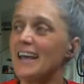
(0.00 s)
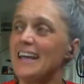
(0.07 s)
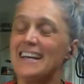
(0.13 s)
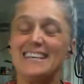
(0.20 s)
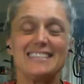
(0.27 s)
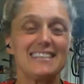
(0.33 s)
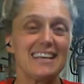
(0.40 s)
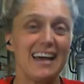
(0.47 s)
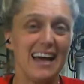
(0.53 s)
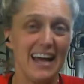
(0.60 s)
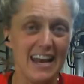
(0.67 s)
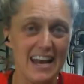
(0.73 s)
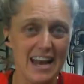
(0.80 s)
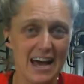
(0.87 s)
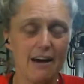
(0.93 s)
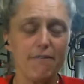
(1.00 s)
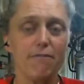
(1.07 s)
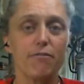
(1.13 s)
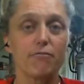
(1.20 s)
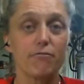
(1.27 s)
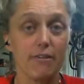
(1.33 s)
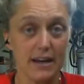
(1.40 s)
is
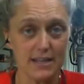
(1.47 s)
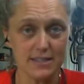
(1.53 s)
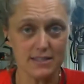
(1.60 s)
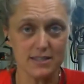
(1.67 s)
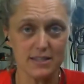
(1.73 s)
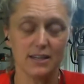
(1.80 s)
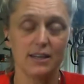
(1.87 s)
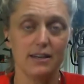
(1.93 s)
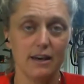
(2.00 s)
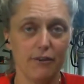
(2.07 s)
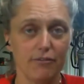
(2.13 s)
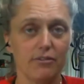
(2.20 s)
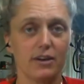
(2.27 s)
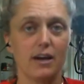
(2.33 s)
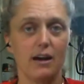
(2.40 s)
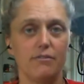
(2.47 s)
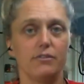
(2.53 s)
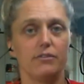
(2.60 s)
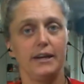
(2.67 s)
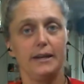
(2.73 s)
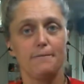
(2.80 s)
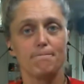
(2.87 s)
enough rest and enough
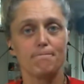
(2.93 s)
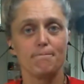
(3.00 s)
recovery.